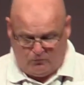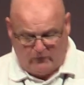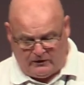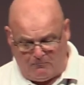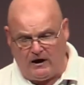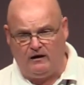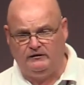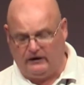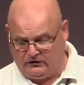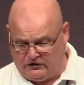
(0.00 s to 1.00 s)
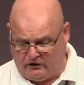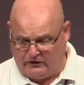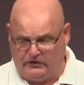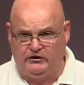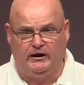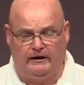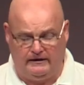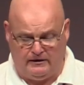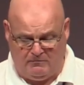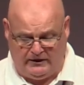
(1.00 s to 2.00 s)
We demand that the Turkish
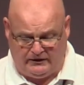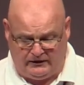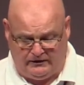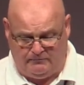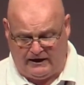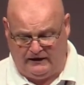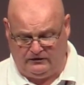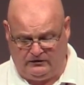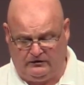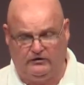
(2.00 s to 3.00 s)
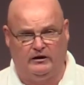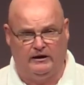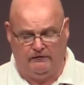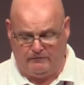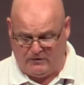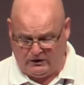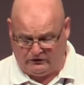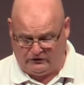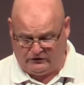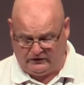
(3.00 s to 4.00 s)
state immediately ends the state of
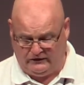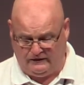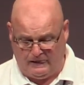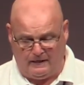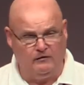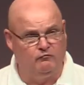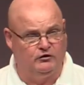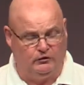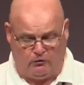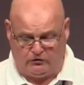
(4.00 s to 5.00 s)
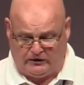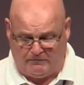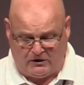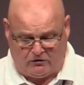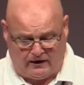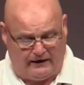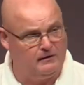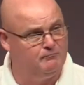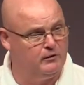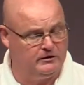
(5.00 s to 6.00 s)
emergency, restores democratic
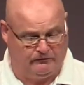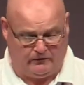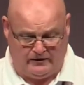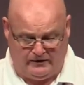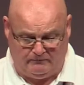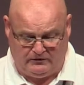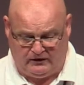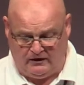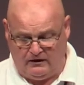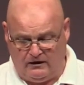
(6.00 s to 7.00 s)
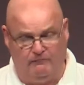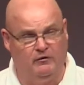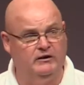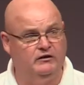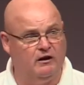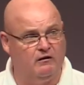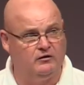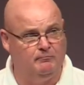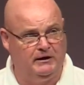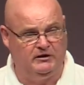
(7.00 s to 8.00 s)
and press freedoms, and
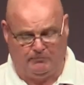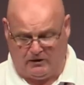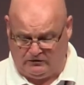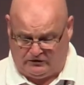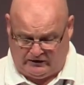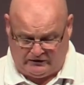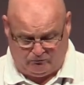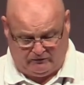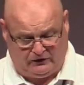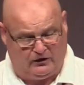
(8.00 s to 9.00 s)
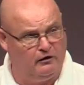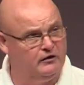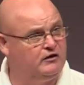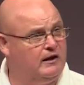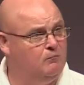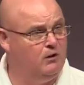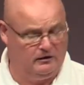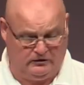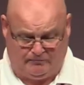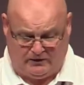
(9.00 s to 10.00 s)
restarts the peace process with the Kurdistan
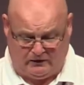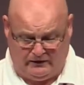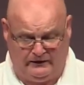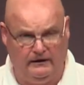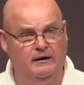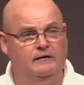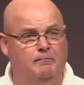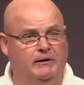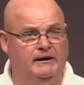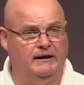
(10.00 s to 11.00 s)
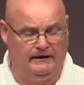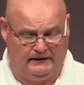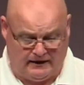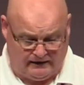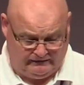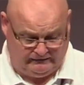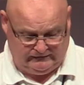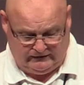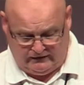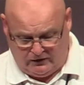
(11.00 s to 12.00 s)
Workers' Party, the PKK.
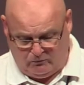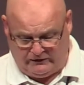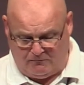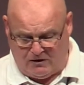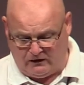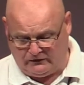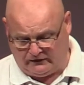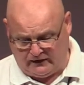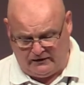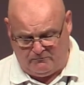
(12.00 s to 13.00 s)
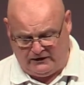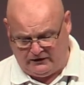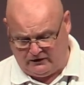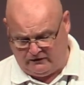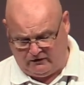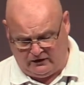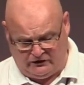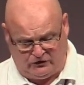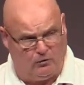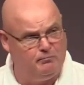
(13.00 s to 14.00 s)
We demand that they immediately
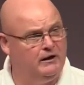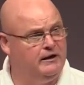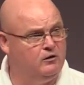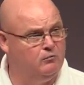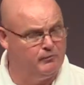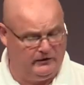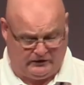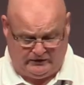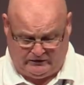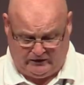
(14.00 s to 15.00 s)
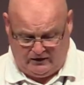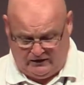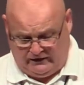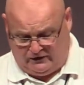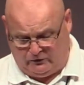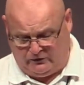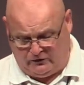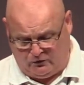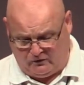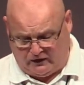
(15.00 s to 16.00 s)
release all political prisoners,
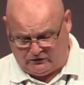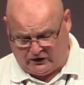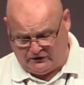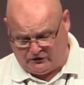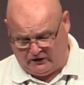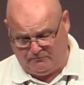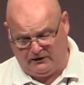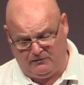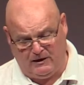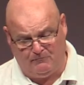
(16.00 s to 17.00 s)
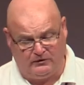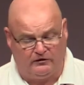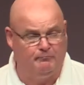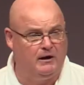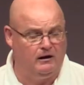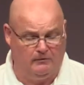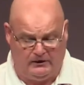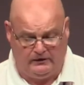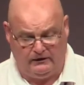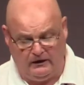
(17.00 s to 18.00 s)
including all those HDP members of
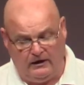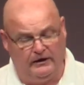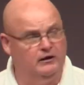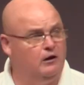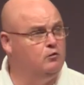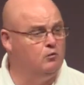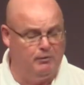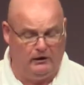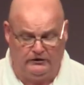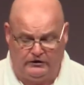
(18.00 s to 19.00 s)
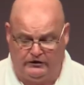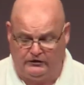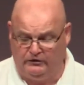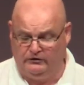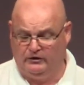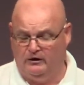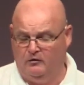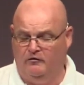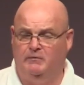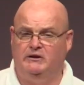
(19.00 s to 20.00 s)
Parliament and local politicians
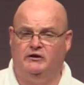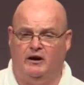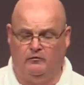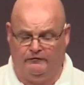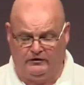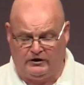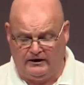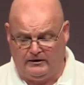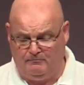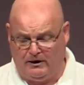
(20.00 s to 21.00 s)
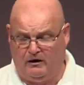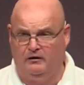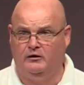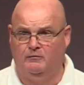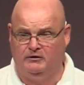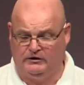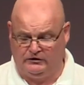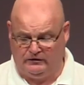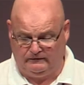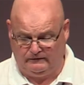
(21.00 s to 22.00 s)
who have been jailed for taking part of the
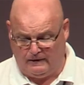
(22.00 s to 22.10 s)
opposition.